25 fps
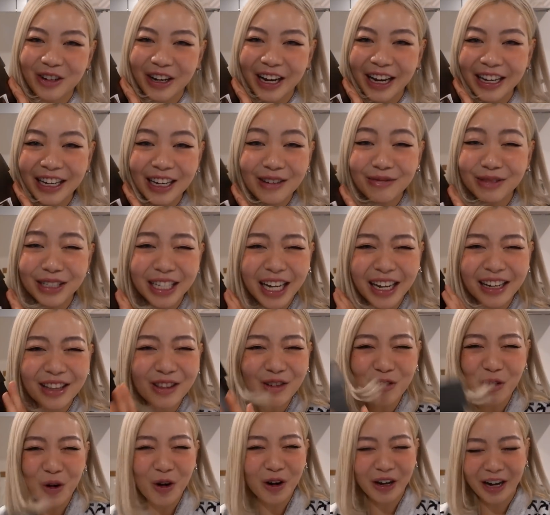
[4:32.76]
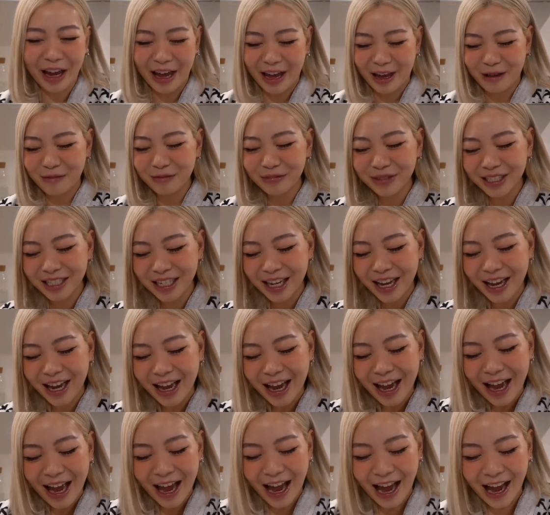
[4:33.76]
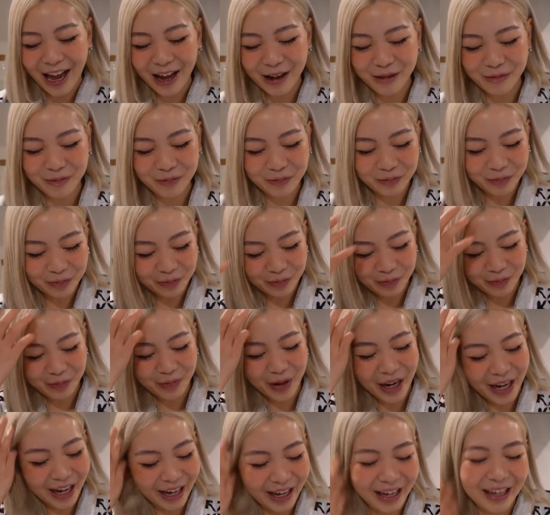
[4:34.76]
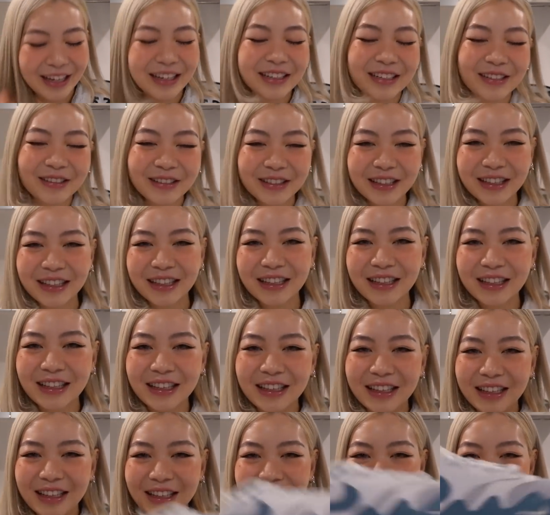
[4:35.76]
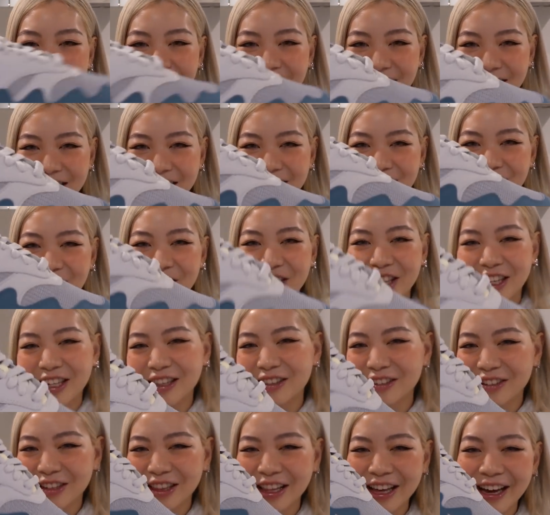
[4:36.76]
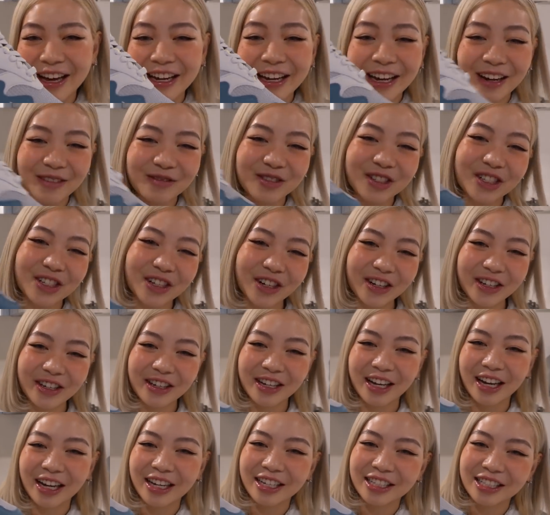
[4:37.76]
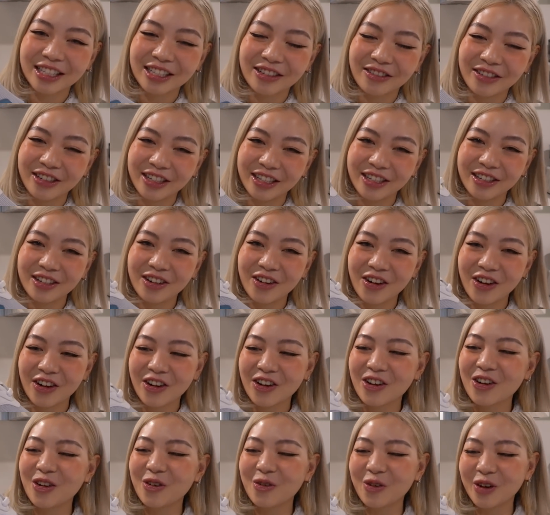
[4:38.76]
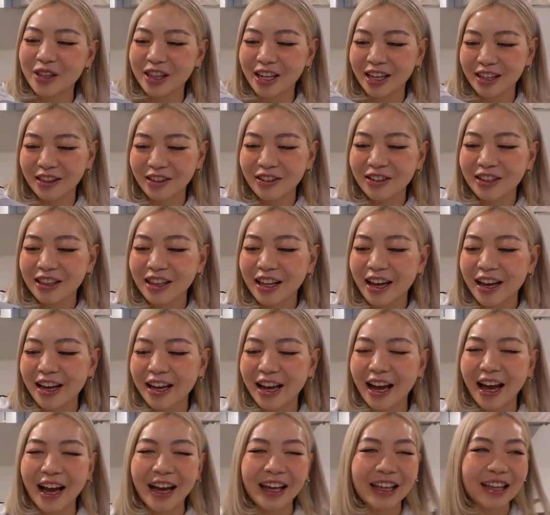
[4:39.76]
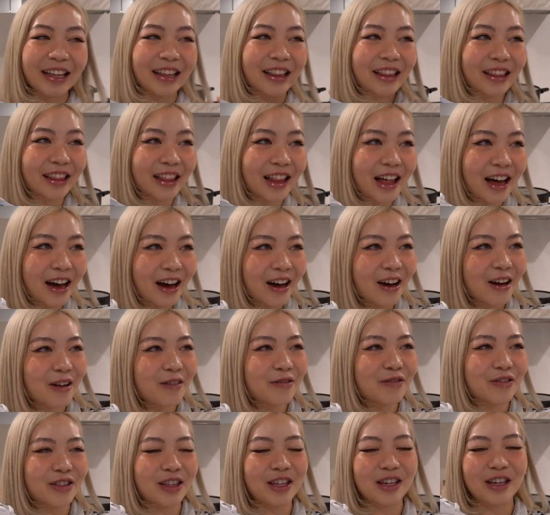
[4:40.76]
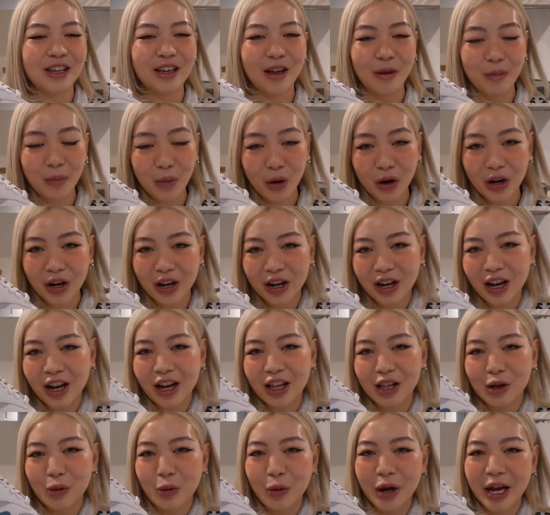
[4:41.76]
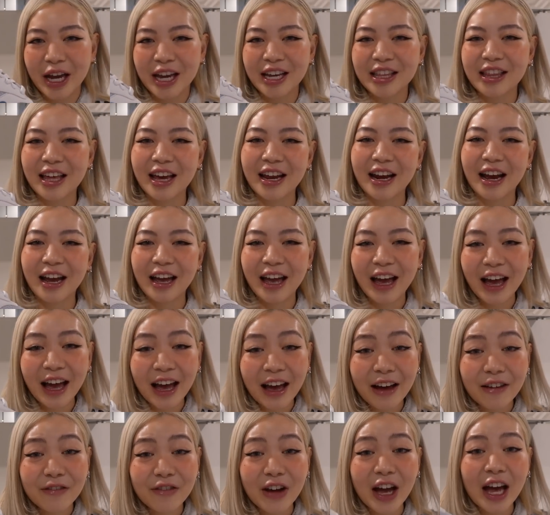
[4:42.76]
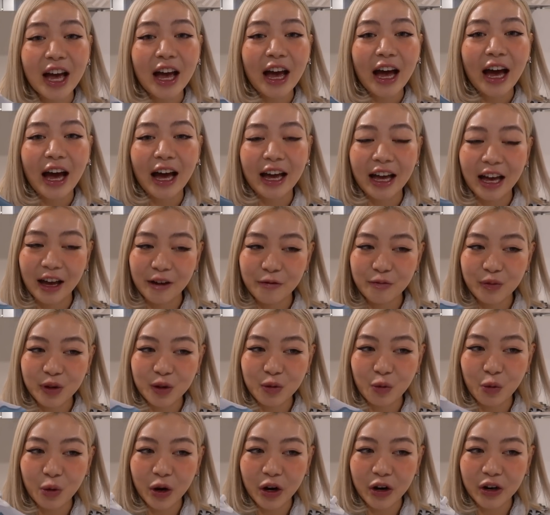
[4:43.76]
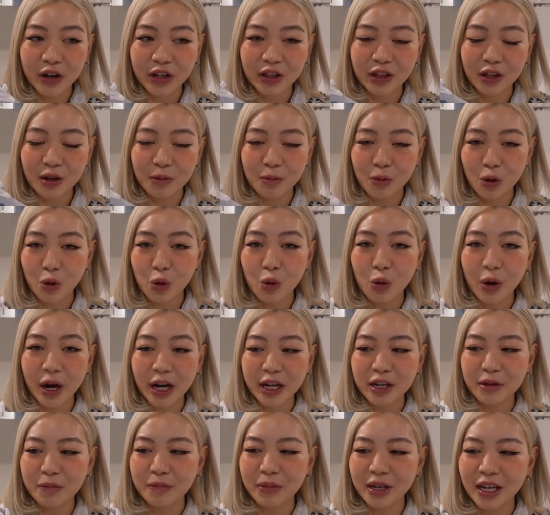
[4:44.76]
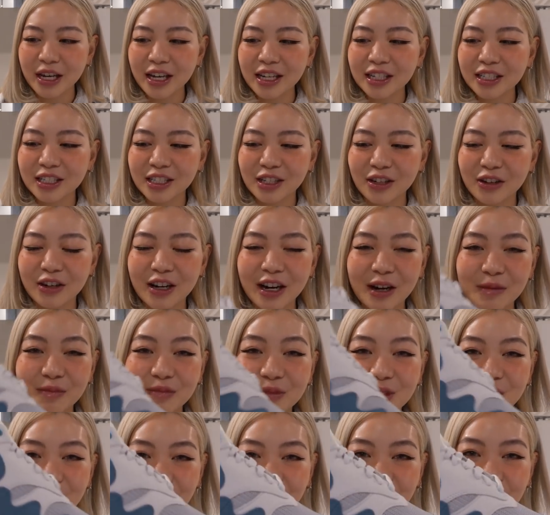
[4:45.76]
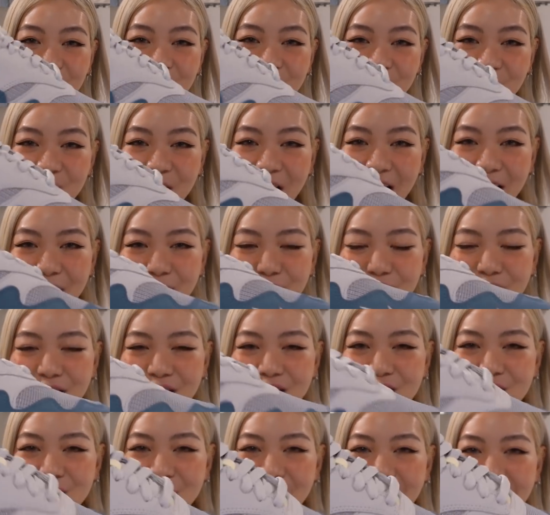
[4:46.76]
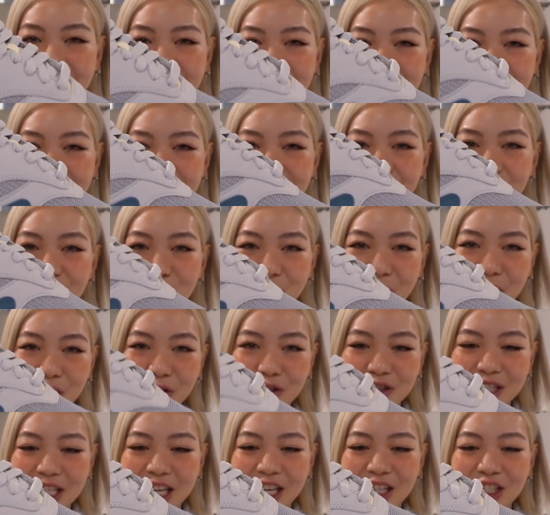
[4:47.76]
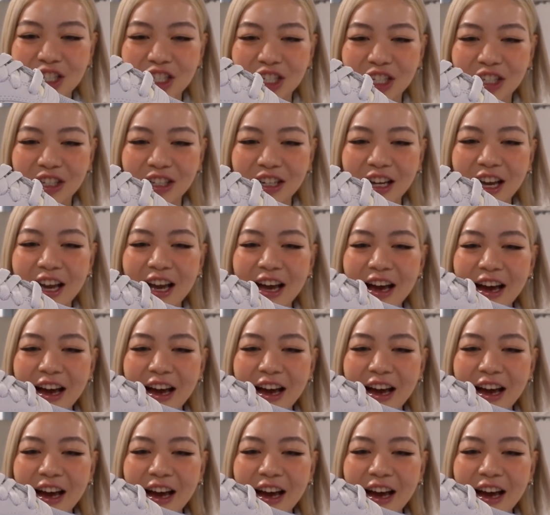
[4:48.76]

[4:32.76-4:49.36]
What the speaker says: I keep saying the wrong names. But this is what they look like. I'm sure you guys already know what they look like. I love the Monarch colorway that I have. I have been wearing them quite a bit, so I'm so happy to add this to my rotation.